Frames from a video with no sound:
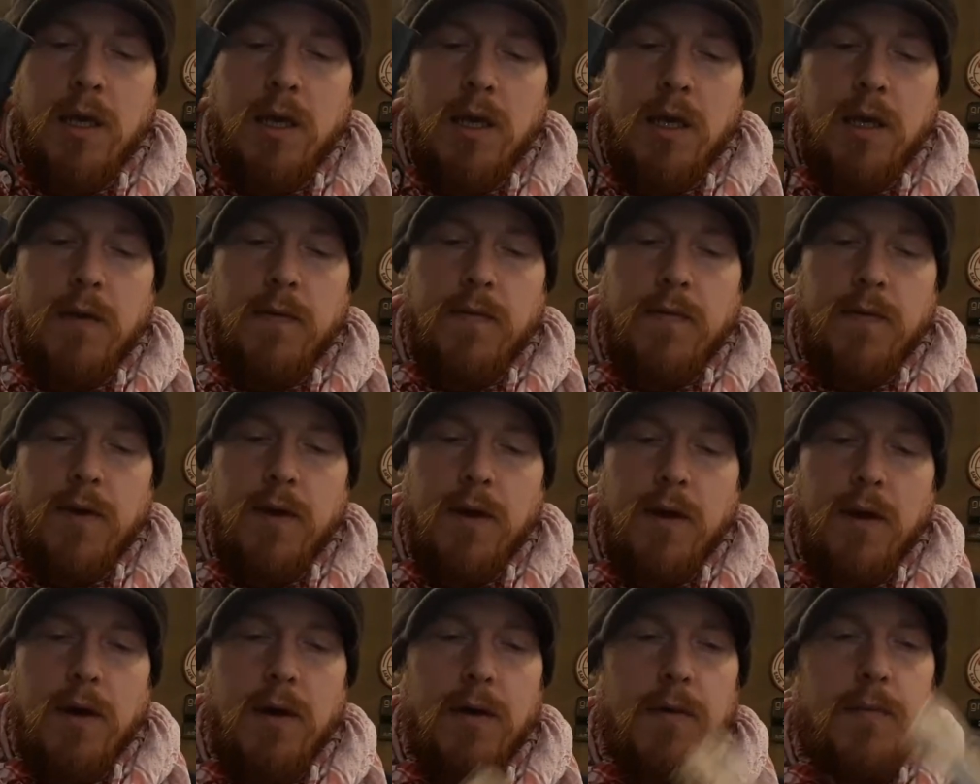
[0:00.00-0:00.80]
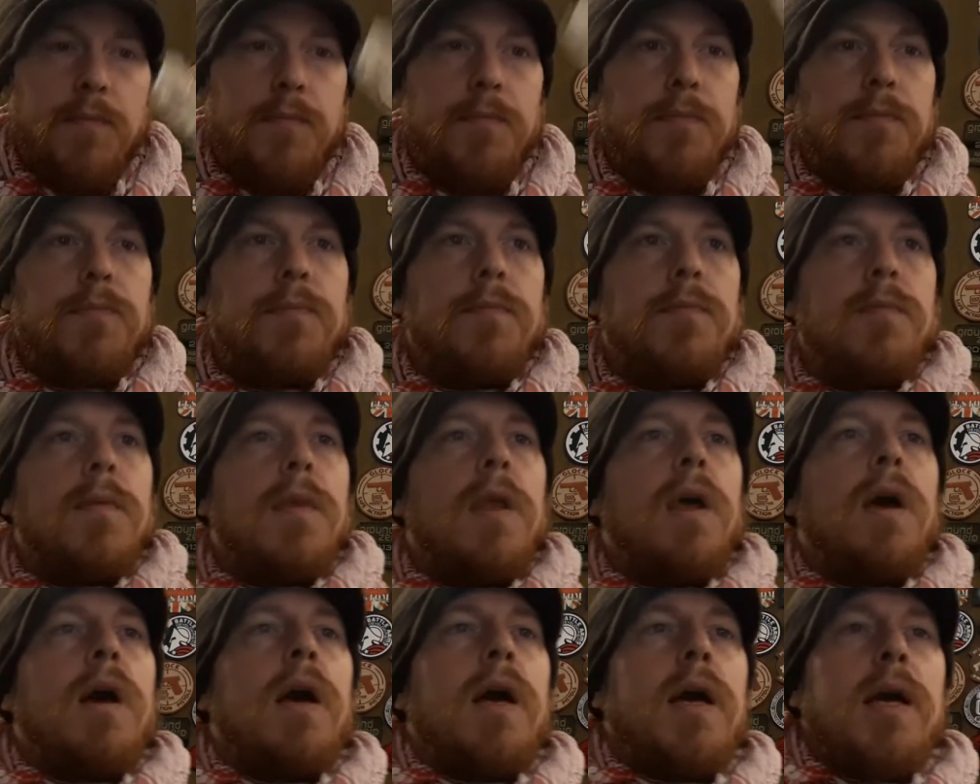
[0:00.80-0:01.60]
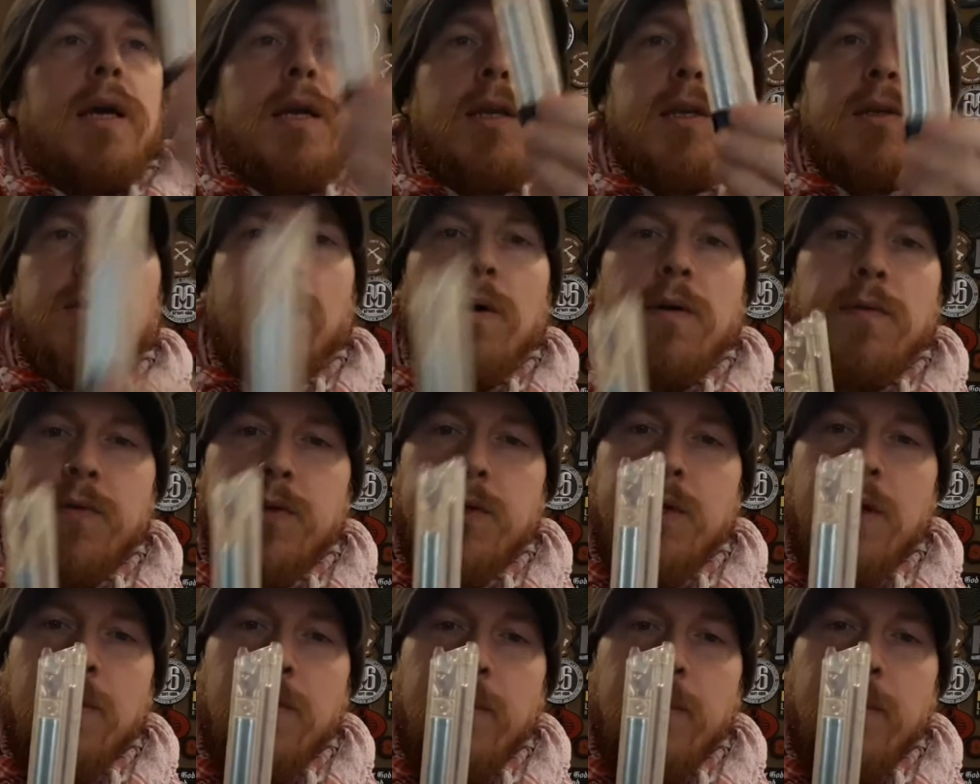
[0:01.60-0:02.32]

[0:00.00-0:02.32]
We've got a 12-shot